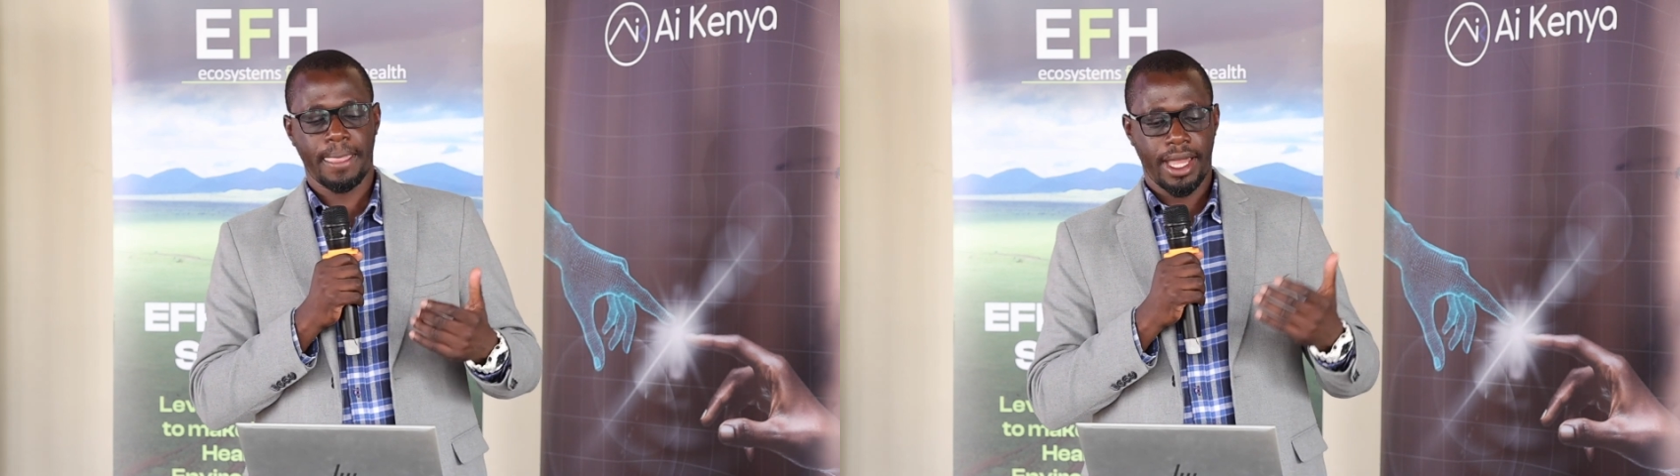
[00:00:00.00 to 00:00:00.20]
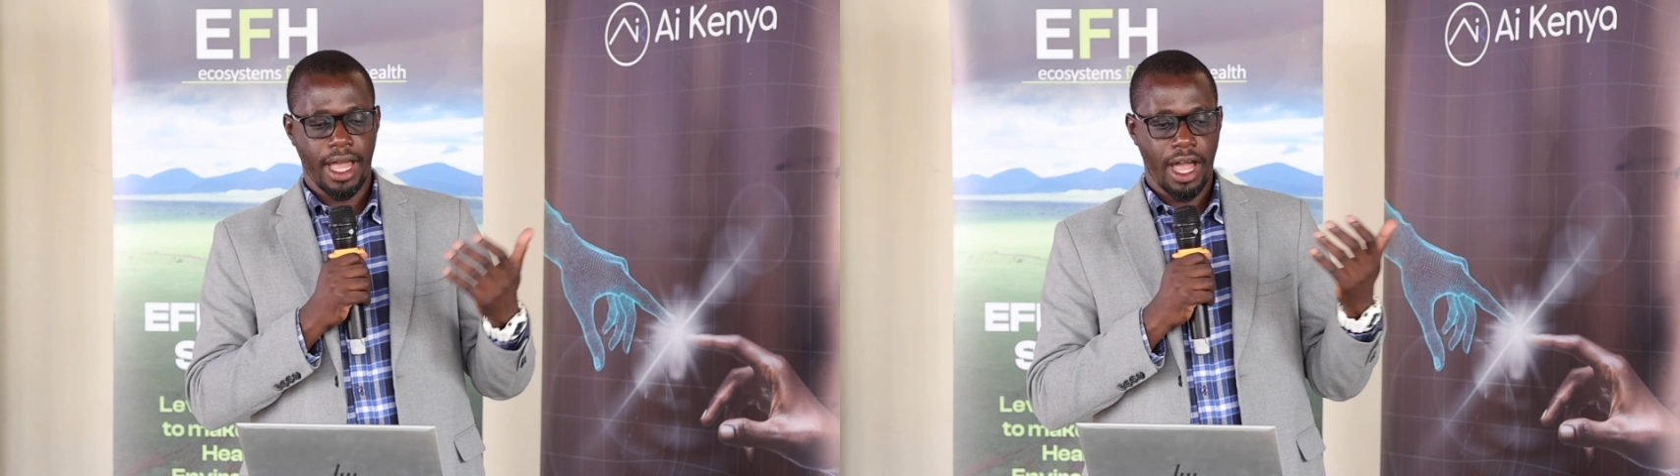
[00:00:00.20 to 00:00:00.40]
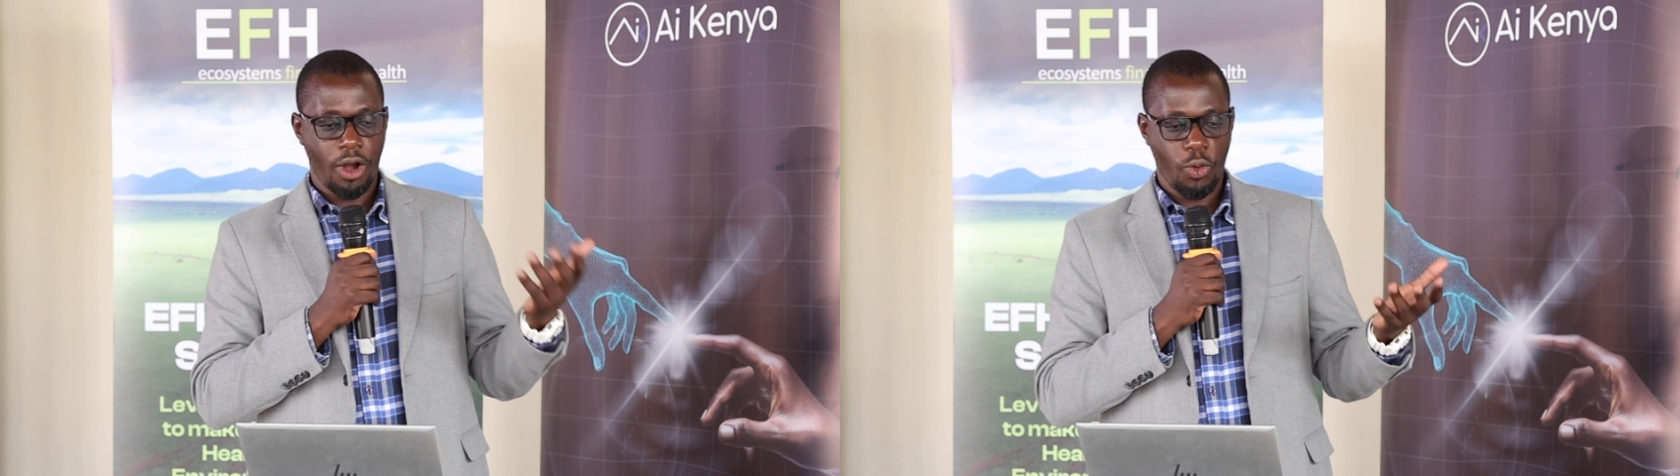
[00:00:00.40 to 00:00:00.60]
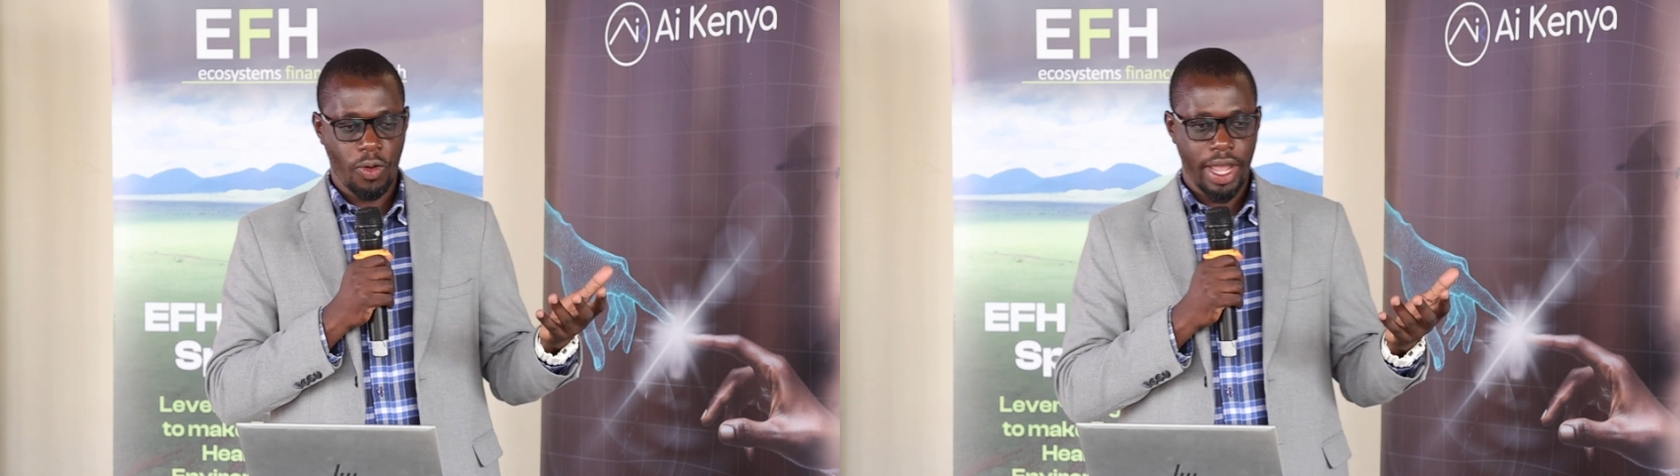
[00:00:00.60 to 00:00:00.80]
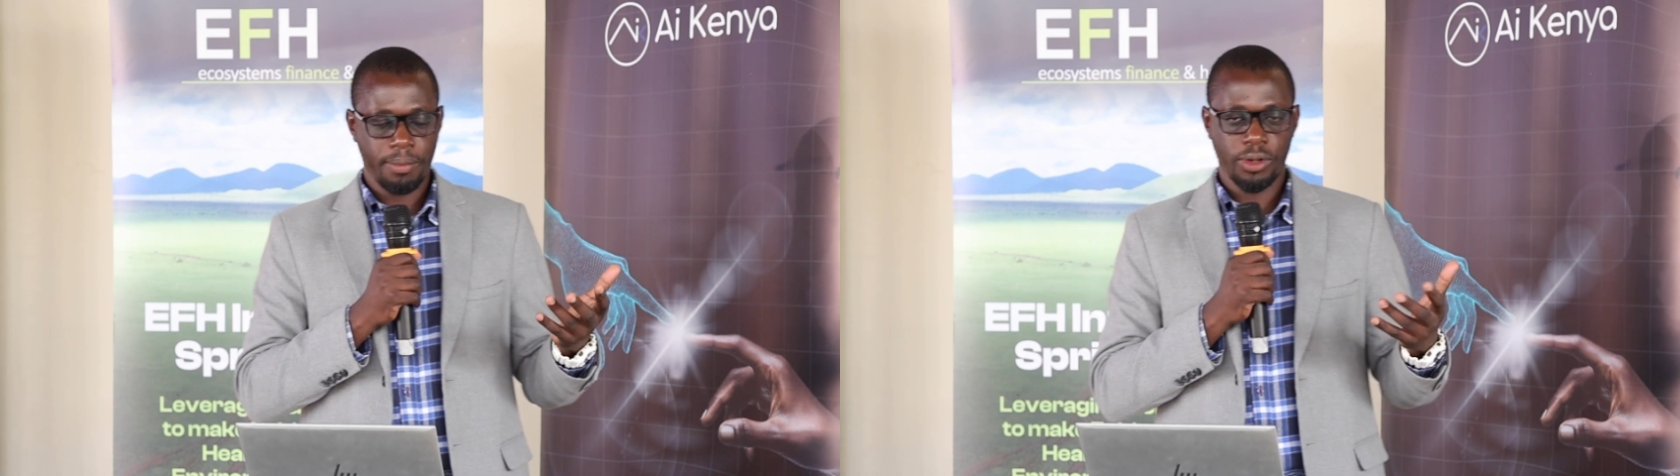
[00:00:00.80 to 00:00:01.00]
we
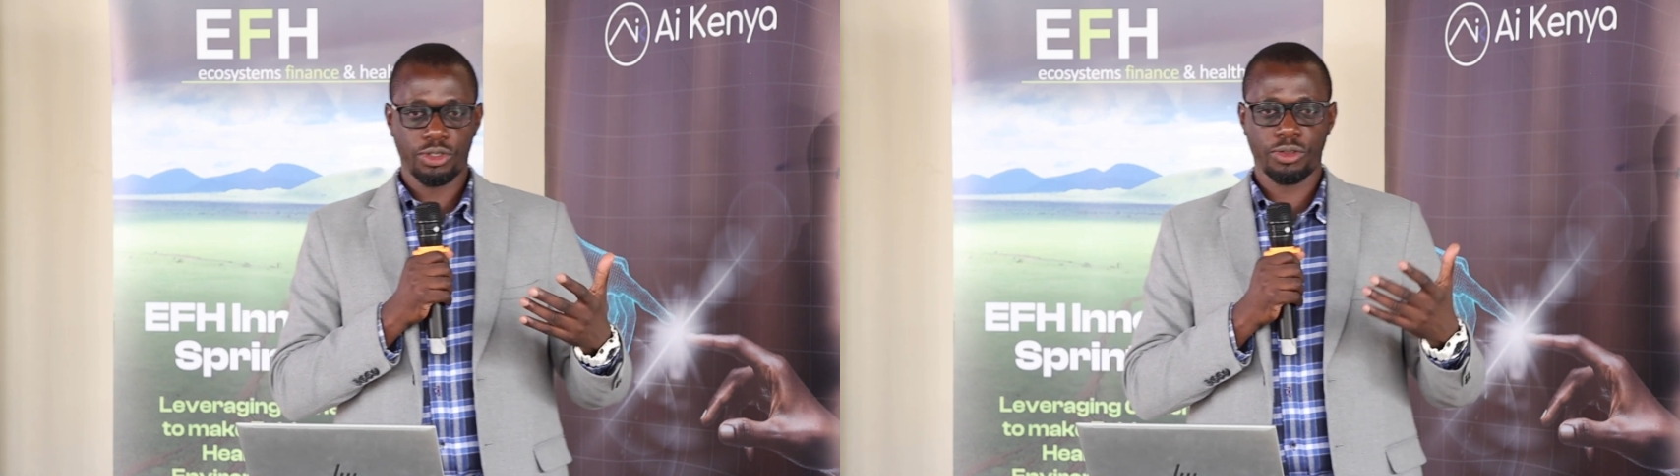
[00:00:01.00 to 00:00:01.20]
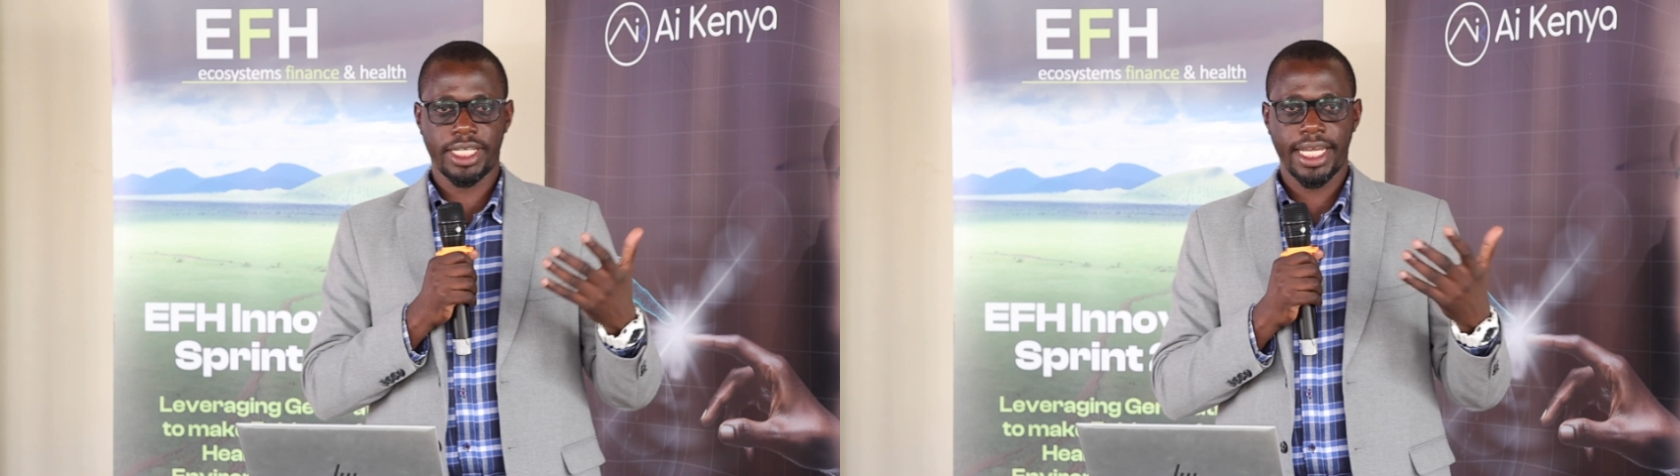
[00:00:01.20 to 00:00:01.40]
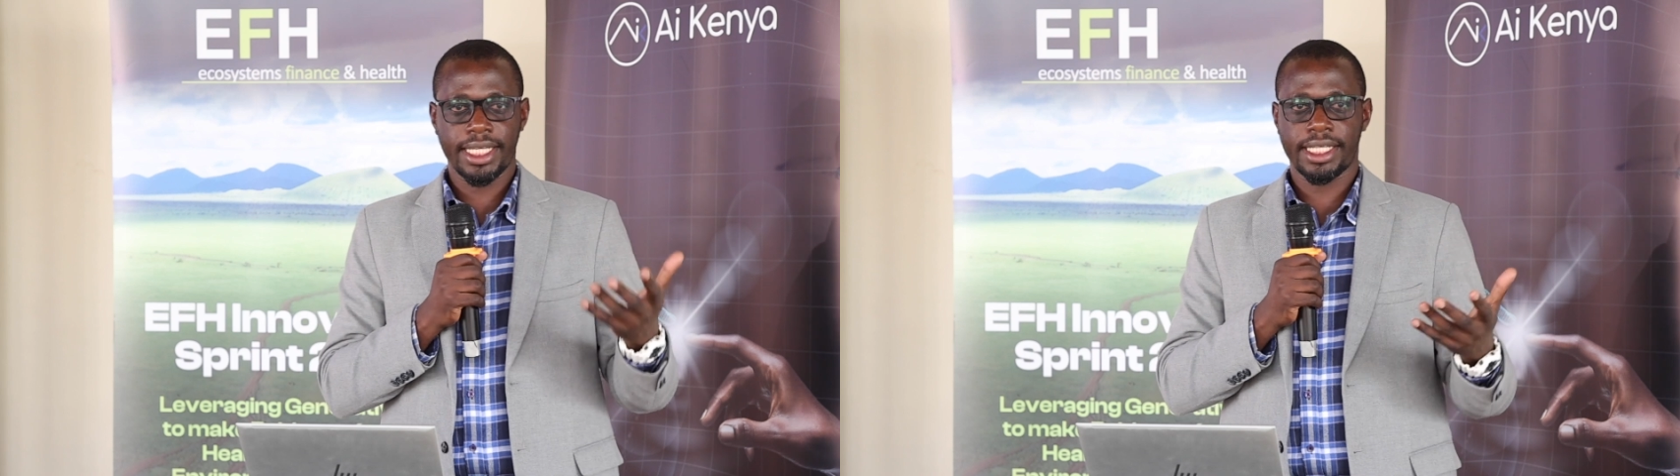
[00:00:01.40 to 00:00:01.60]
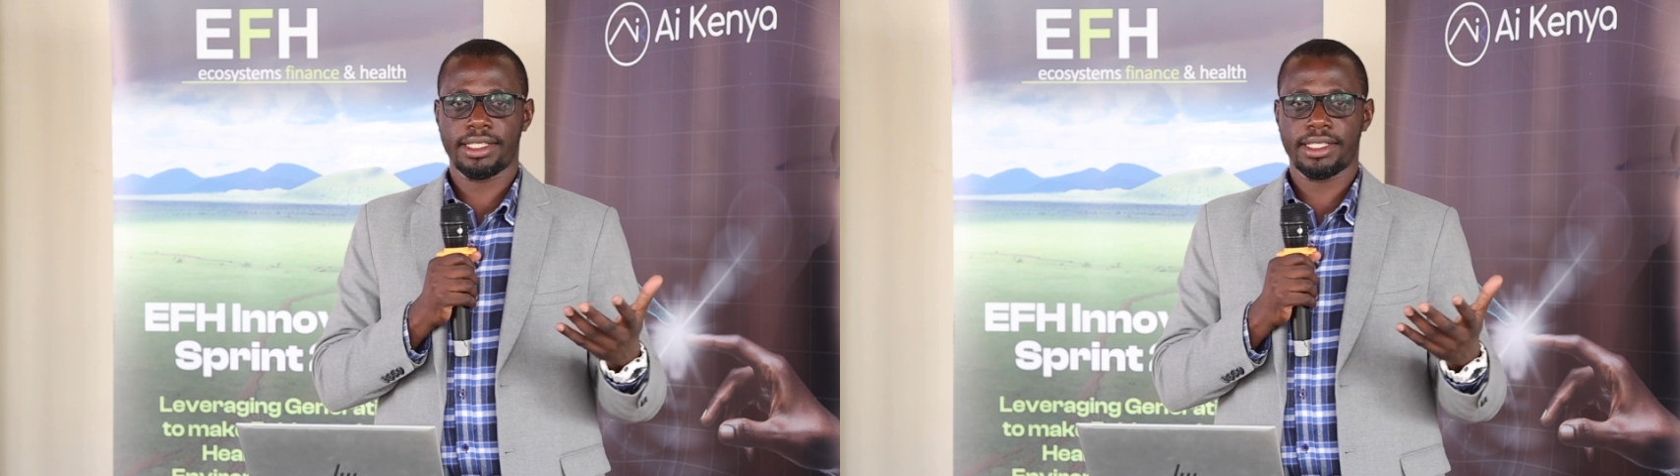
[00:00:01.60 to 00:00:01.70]
were able to take